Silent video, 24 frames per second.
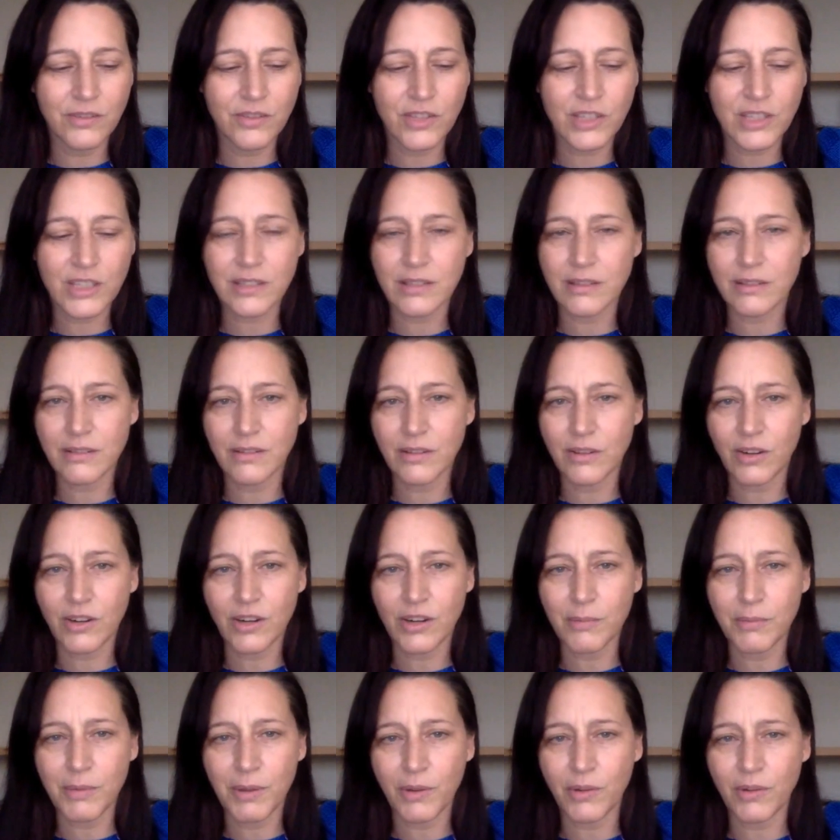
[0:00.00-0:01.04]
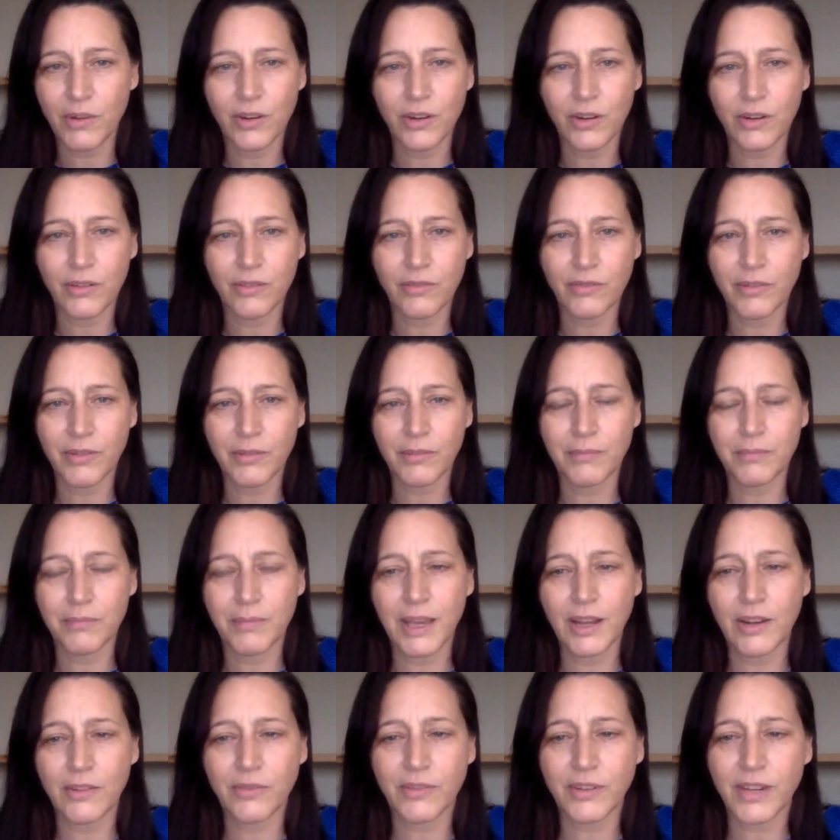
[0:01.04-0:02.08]
just heard about her from
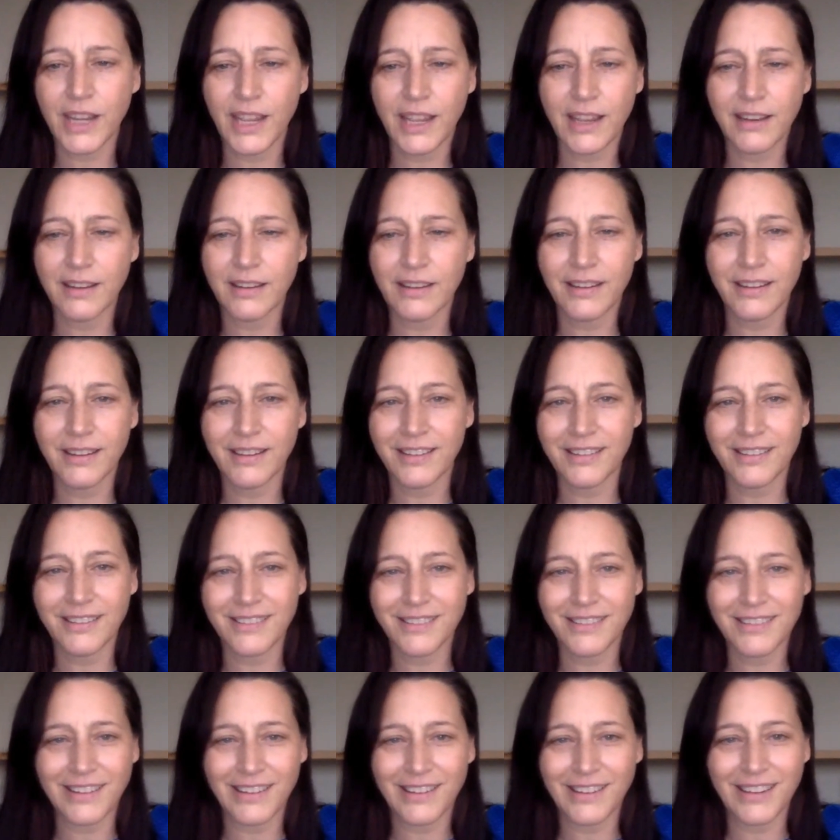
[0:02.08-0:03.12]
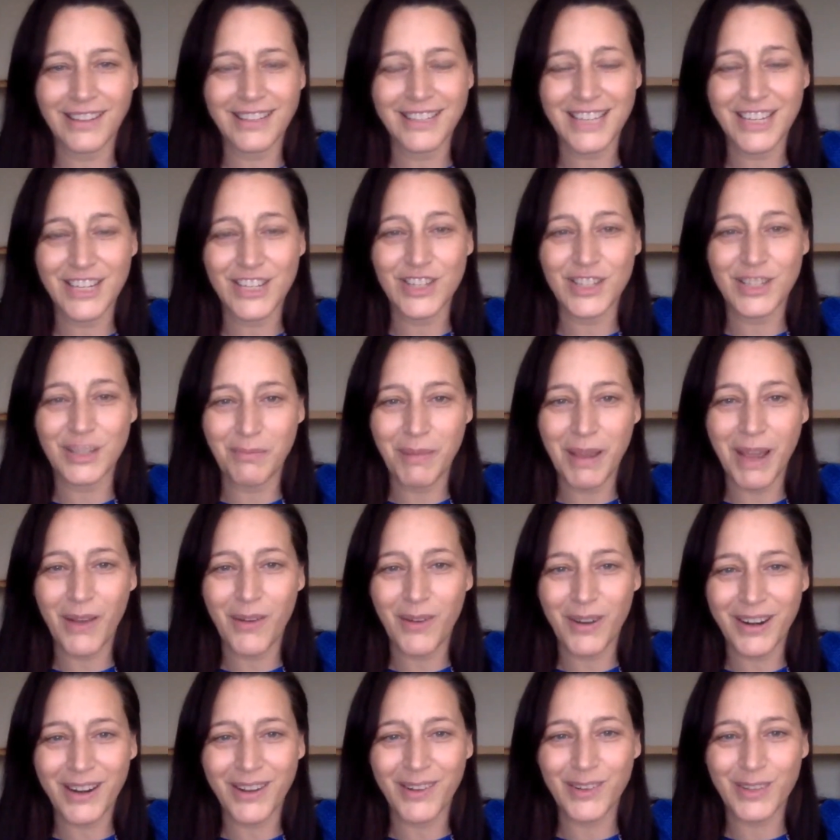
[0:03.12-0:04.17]
Battle for Canada and I see she's a
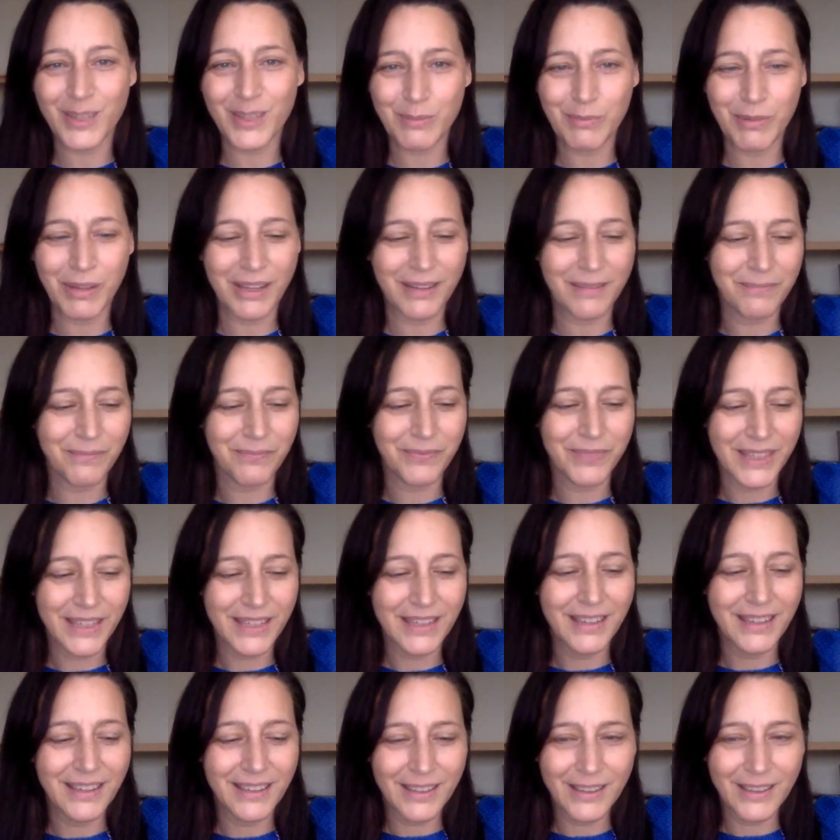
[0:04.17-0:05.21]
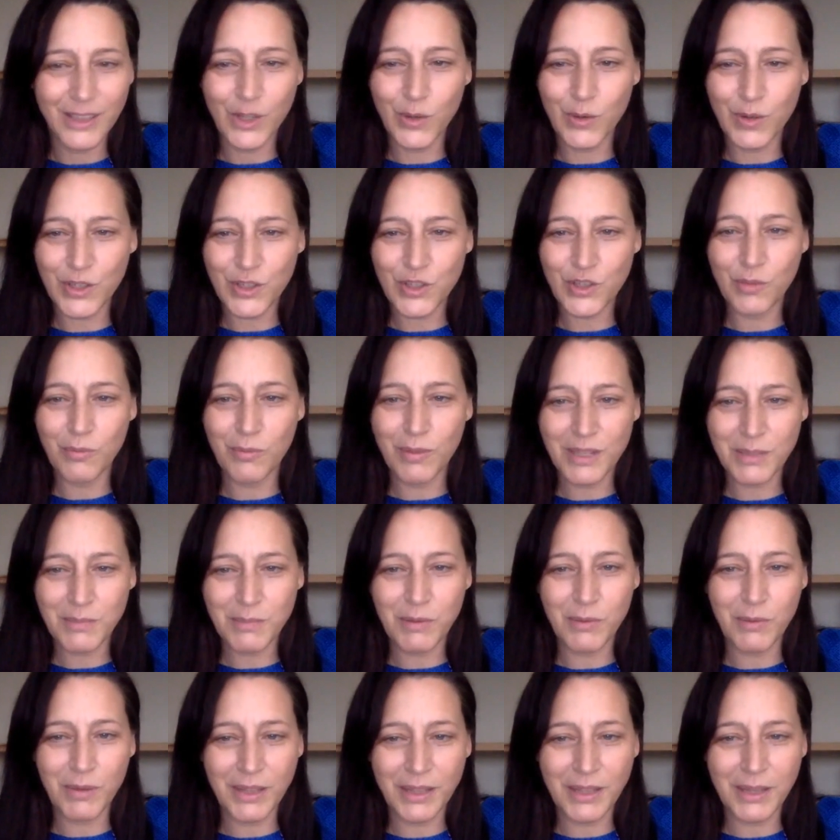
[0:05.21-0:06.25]
powerhouse. But Lois, you must
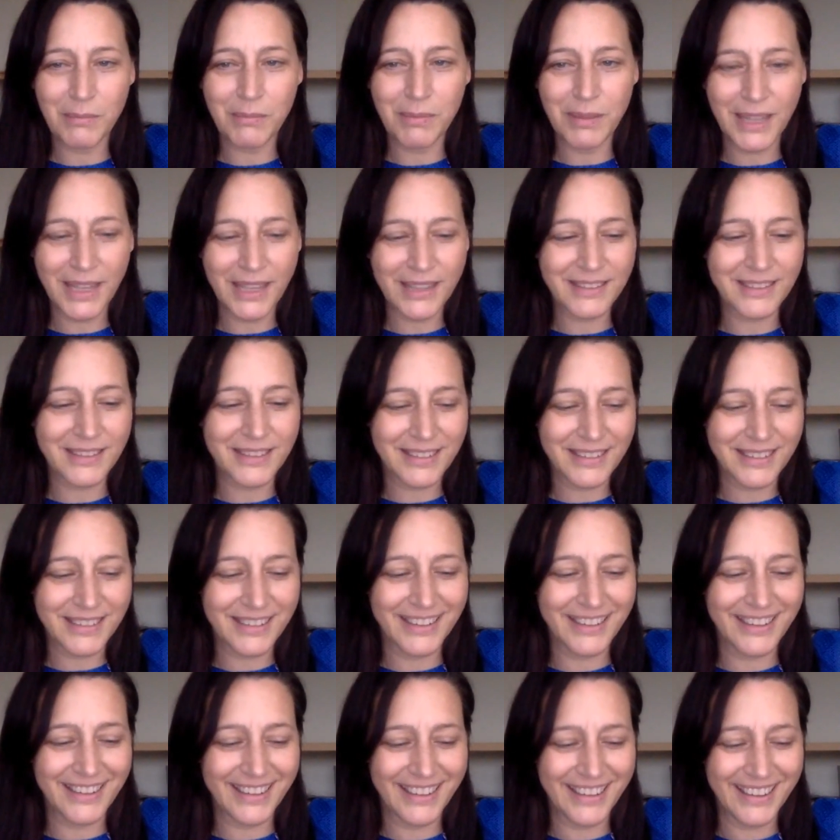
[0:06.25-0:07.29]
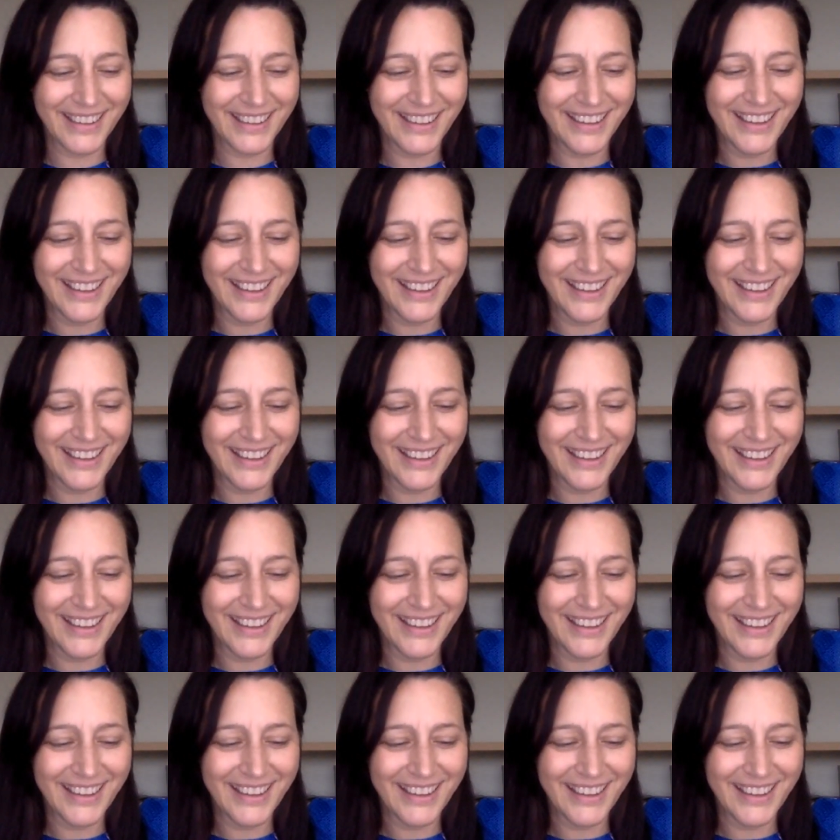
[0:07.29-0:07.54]
be really blessed